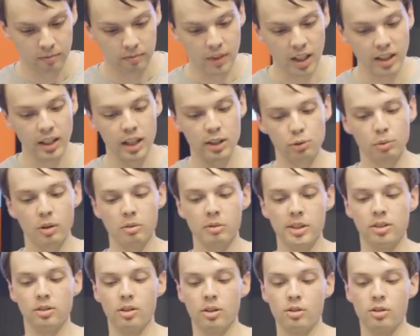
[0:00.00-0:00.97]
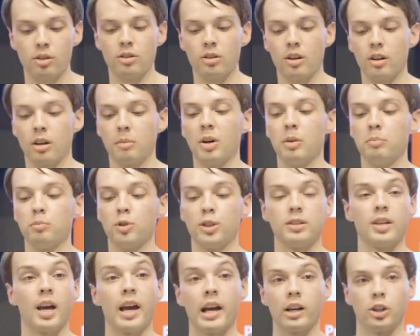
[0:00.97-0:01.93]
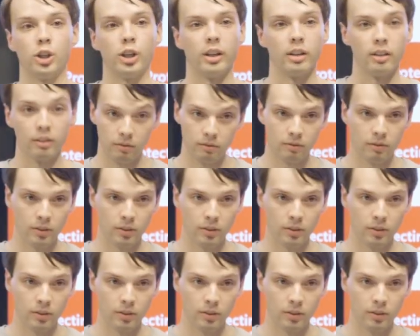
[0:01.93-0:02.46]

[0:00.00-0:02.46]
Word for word: then that's where we start to talk about protection